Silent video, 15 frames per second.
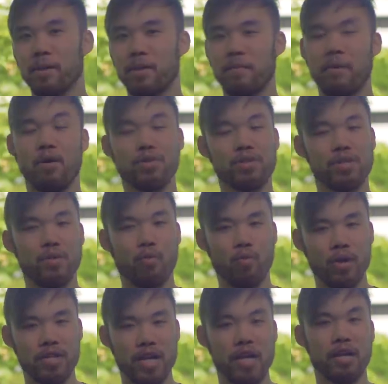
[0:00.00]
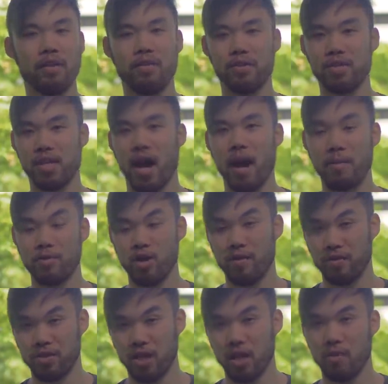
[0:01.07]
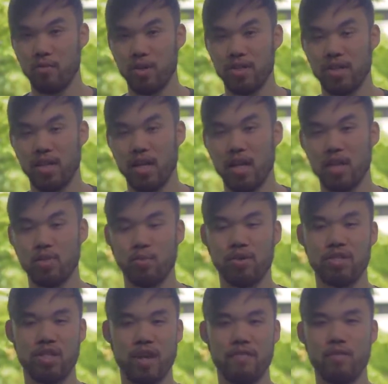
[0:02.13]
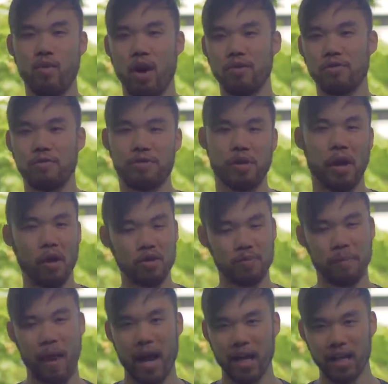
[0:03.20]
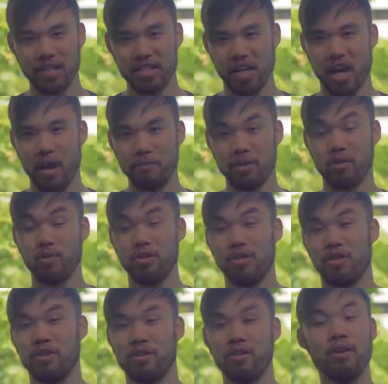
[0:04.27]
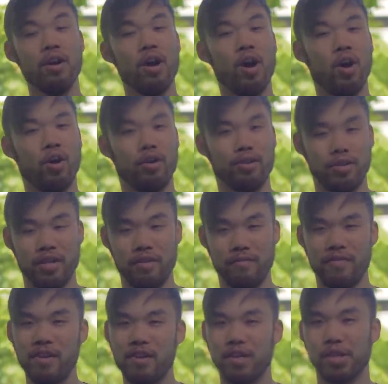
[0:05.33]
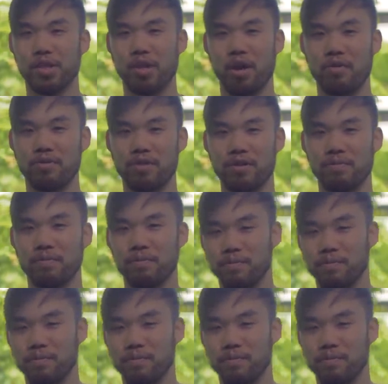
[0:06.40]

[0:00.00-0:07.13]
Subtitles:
But the most ridiculous time travel scene we see is when Steven Rogers goes back in time to return all the Infinity Stones.